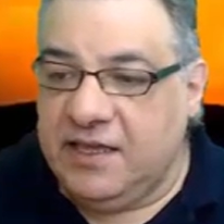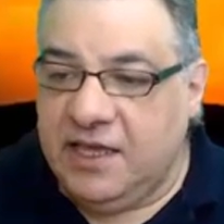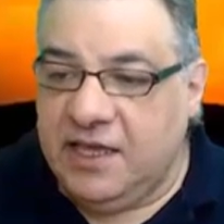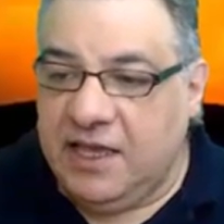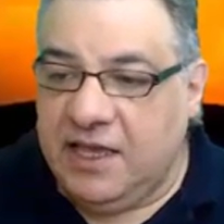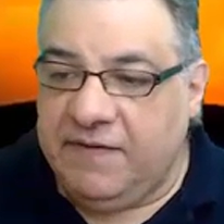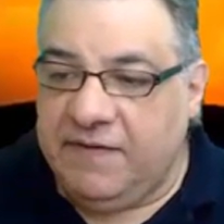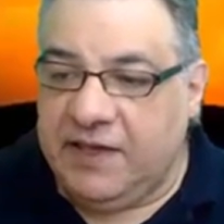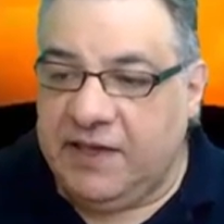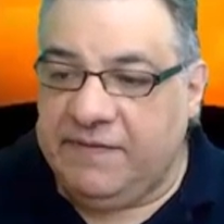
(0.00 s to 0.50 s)

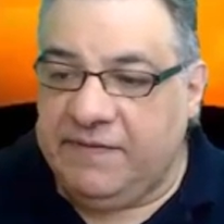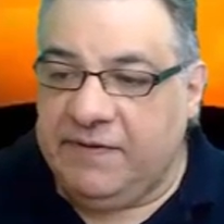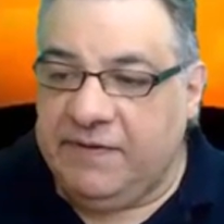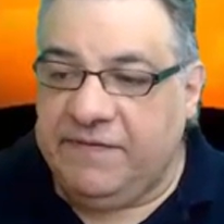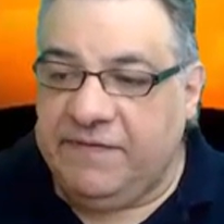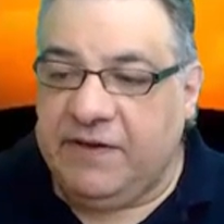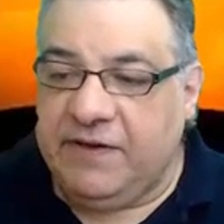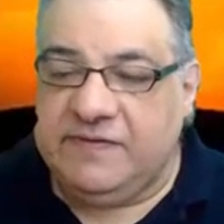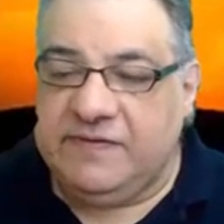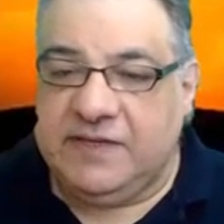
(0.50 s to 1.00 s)
If I give you
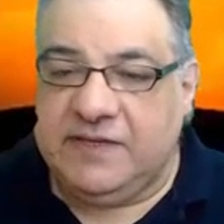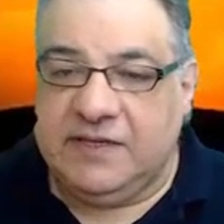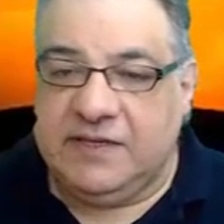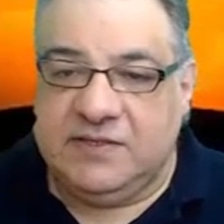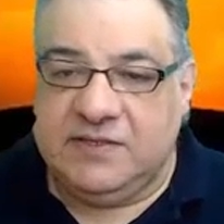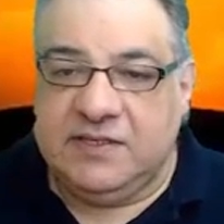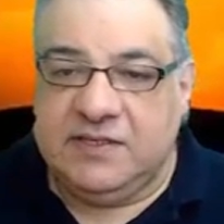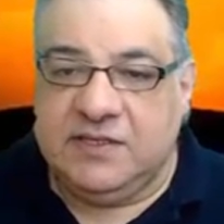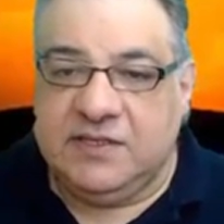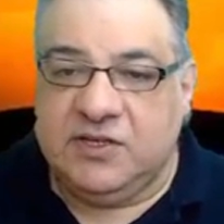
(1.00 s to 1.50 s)
five seconds,
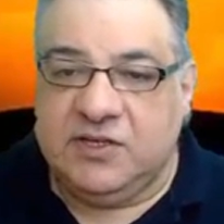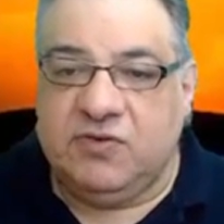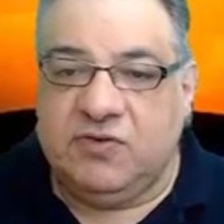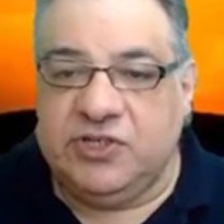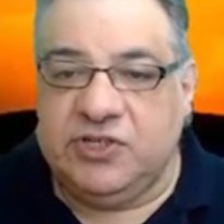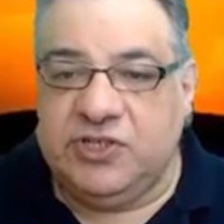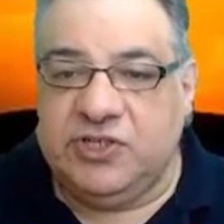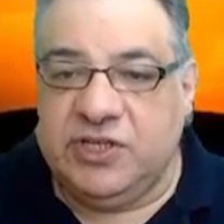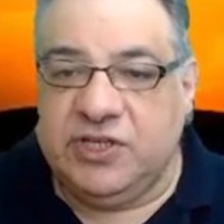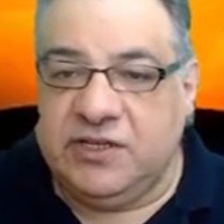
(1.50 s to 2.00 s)
there's a
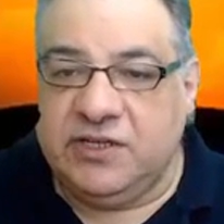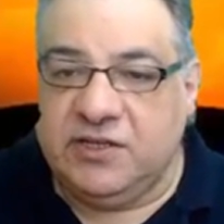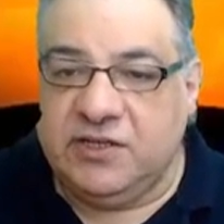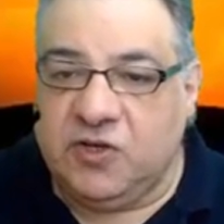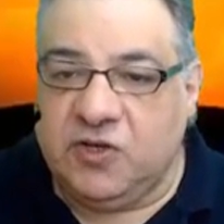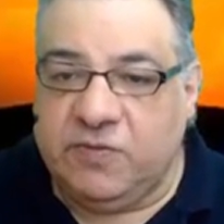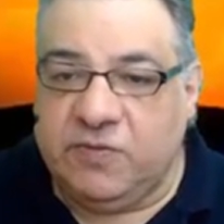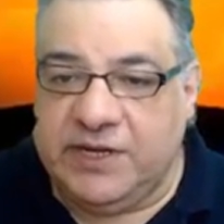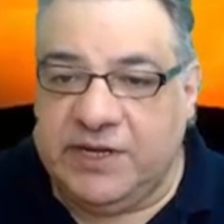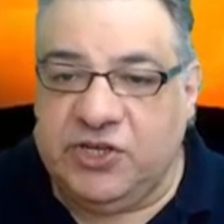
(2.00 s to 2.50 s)
crushing
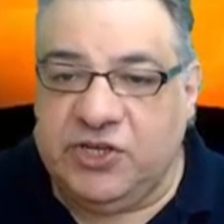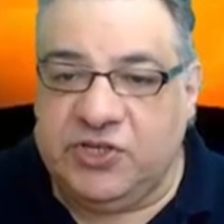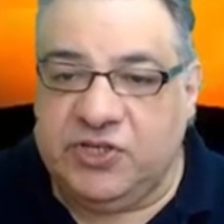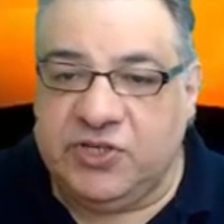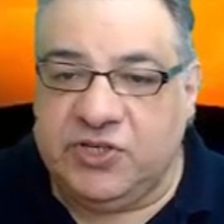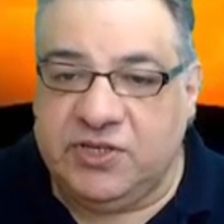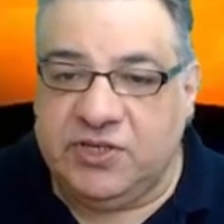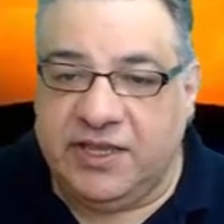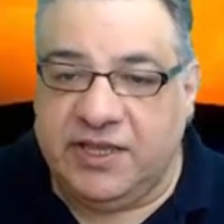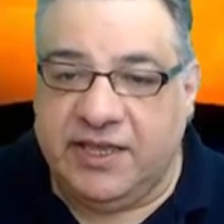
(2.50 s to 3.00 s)

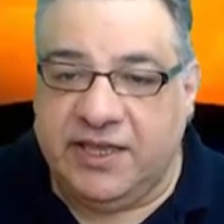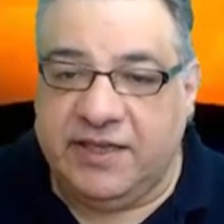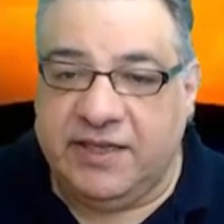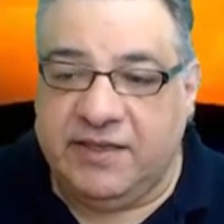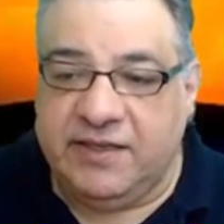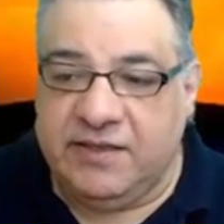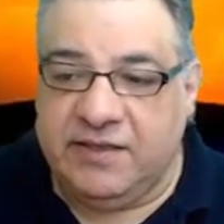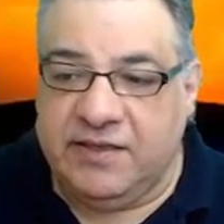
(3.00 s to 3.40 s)
combination here.